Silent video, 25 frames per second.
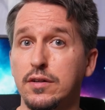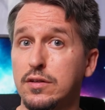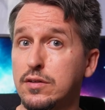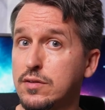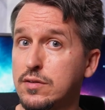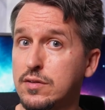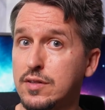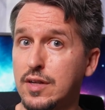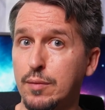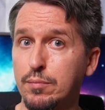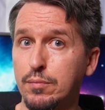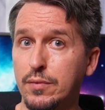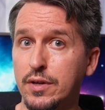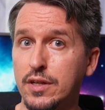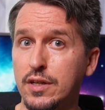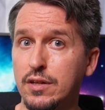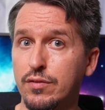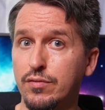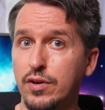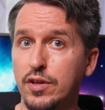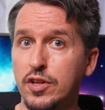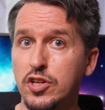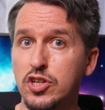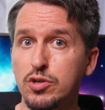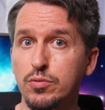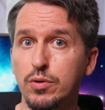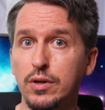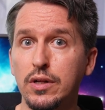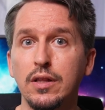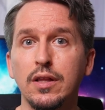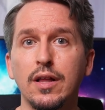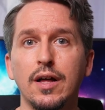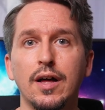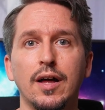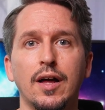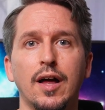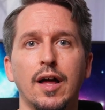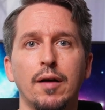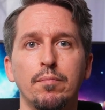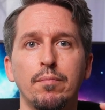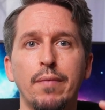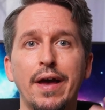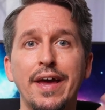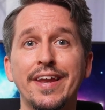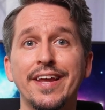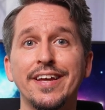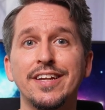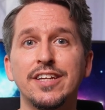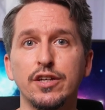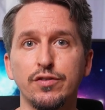some individual
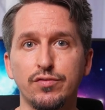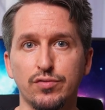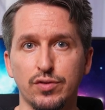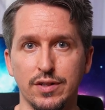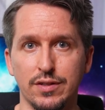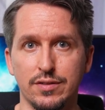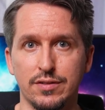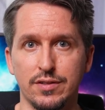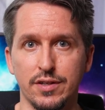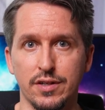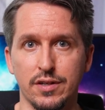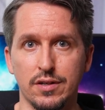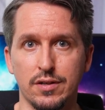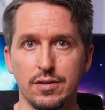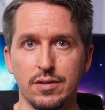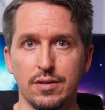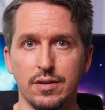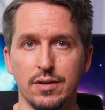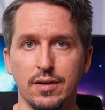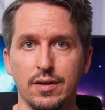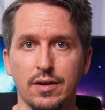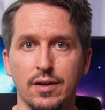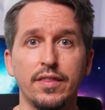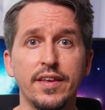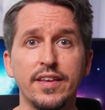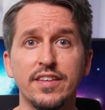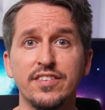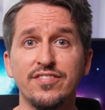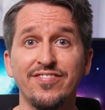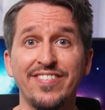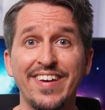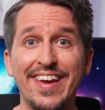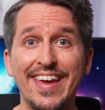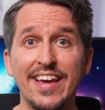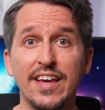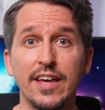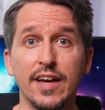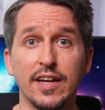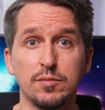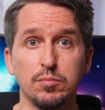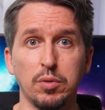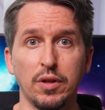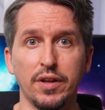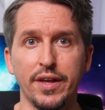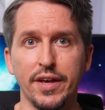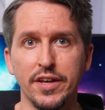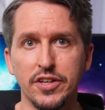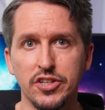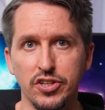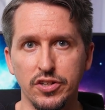made a difference here. These vague
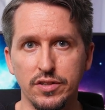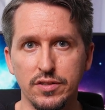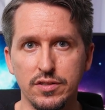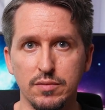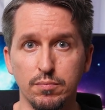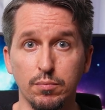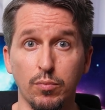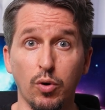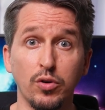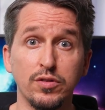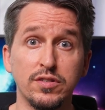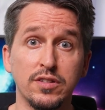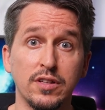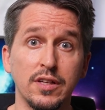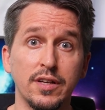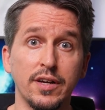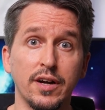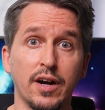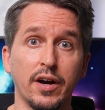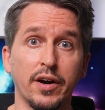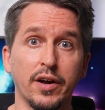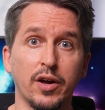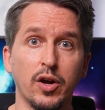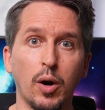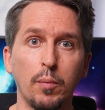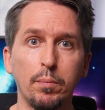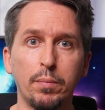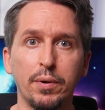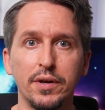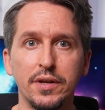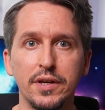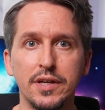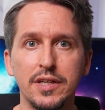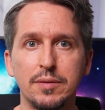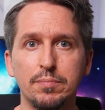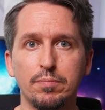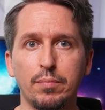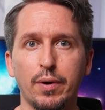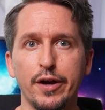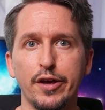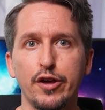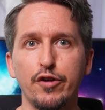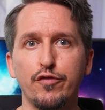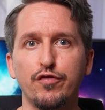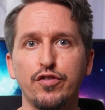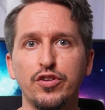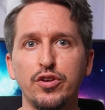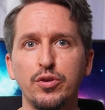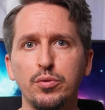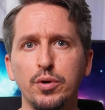explanations mostly are accompanied by a
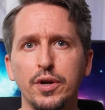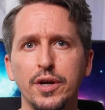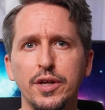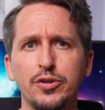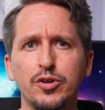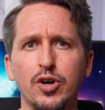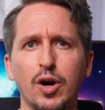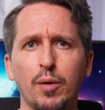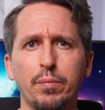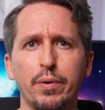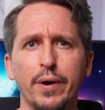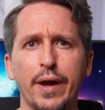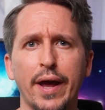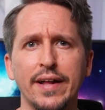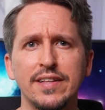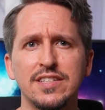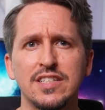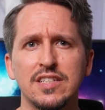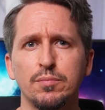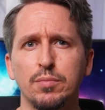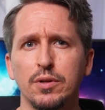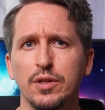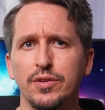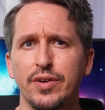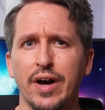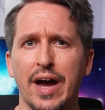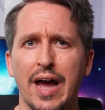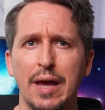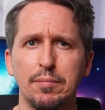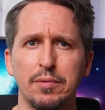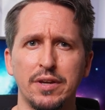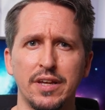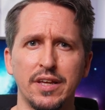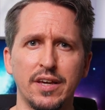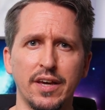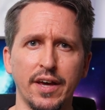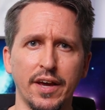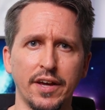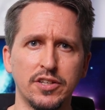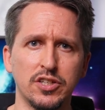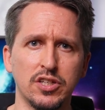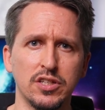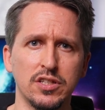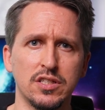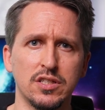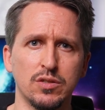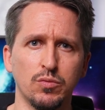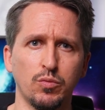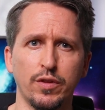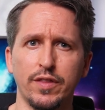few incomprehensible time
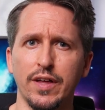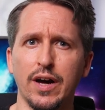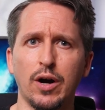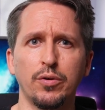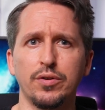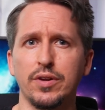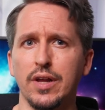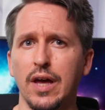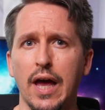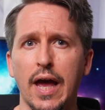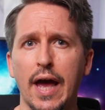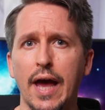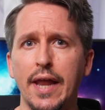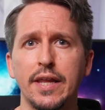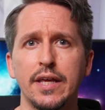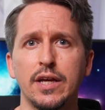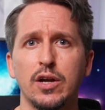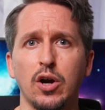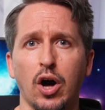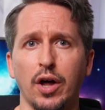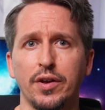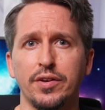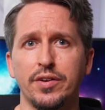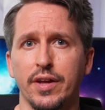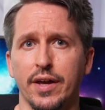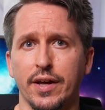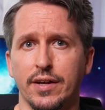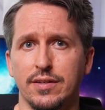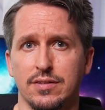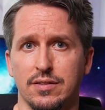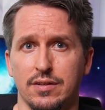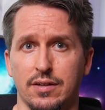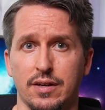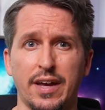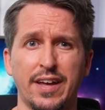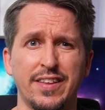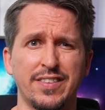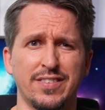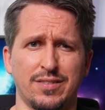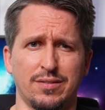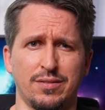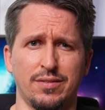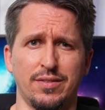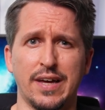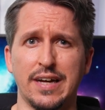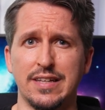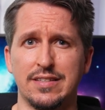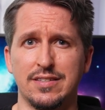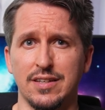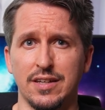indications without any context, and
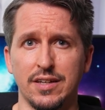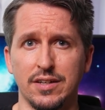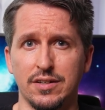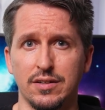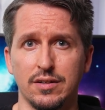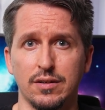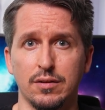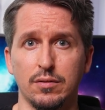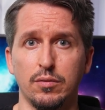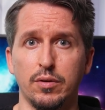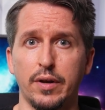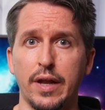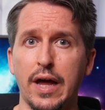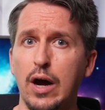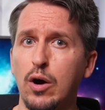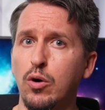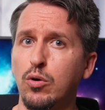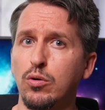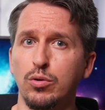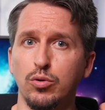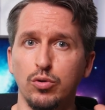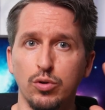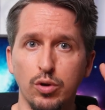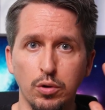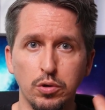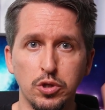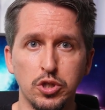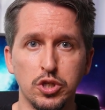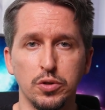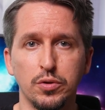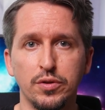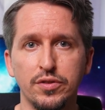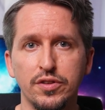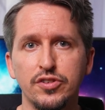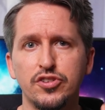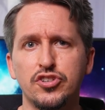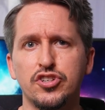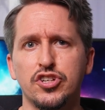that's it. Now go shoot these